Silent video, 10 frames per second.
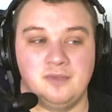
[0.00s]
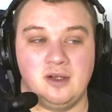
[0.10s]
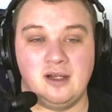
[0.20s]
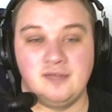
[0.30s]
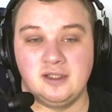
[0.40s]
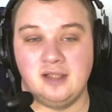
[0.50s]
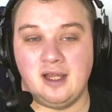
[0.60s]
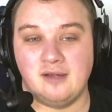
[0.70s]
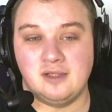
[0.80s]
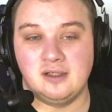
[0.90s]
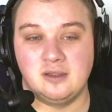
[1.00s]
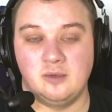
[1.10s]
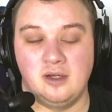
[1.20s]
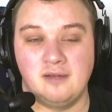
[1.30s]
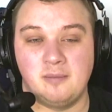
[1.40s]
I'd have to look at
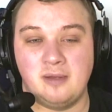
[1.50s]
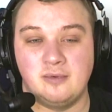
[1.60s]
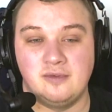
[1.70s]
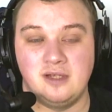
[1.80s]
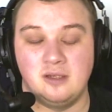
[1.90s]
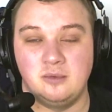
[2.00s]
what other people have done